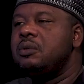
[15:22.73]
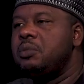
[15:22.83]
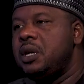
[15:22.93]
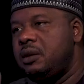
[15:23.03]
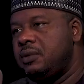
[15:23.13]

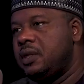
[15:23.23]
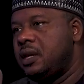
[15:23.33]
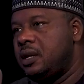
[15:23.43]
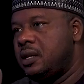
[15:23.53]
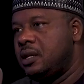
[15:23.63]
believe in
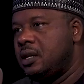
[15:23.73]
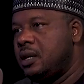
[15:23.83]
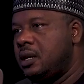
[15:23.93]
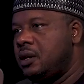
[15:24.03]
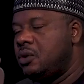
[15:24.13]
it.
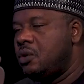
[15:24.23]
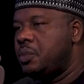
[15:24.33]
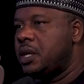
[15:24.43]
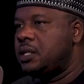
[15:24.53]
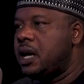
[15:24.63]
You know,
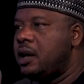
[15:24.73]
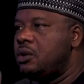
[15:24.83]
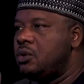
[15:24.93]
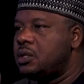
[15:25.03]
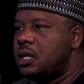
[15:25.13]
but I
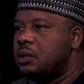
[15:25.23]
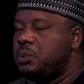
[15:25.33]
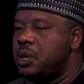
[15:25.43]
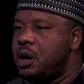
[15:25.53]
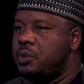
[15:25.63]
looked at the
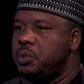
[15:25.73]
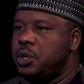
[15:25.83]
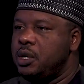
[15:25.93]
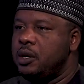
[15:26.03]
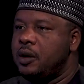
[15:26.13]

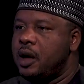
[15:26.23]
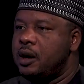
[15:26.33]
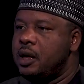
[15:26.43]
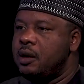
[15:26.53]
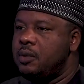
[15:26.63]
PRP
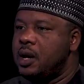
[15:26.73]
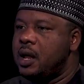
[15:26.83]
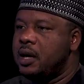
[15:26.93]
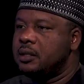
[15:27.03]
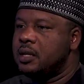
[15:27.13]
and I
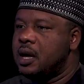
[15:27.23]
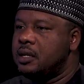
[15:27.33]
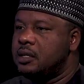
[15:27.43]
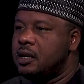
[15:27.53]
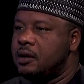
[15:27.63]
realized
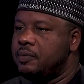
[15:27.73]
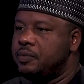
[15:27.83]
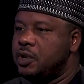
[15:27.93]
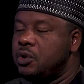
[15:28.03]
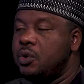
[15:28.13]
that, um,
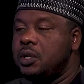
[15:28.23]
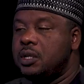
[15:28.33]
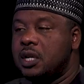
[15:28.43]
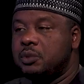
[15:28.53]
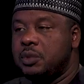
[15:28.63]
you know, it
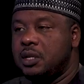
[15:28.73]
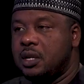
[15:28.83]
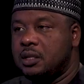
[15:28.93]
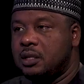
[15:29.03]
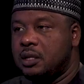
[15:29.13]
has been in
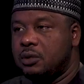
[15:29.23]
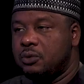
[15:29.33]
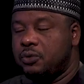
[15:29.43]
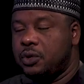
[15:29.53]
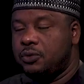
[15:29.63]
existence
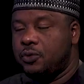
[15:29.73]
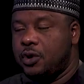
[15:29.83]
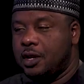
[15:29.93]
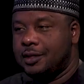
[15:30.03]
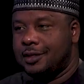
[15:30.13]
for 44
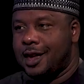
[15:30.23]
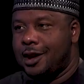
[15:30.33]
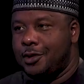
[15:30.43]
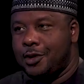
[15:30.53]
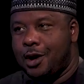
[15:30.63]
years. I
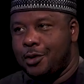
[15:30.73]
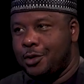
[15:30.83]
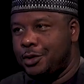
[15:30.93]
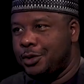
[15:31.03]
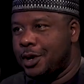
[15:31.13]
don't know how
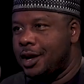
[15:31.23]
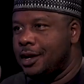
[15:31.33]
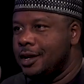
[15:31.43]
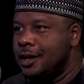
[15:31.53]
old you are, yeah.